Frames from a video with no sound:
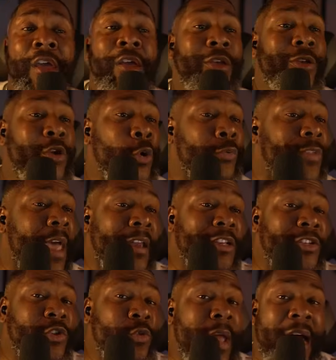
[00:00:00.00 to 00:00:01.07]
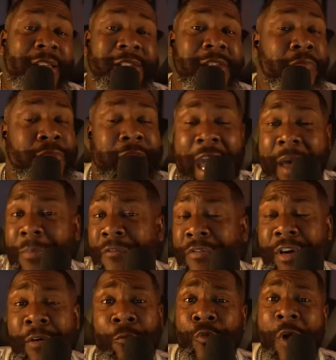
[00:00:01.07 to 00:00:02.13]
You think that you got some type of
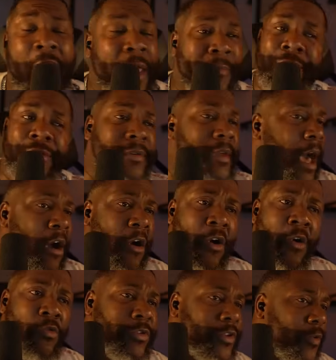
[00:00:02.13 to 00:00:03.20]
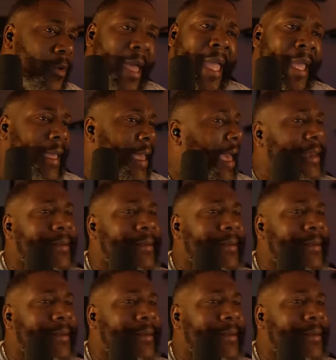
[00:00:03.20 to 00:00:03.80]
camaraderie? No, you ain't got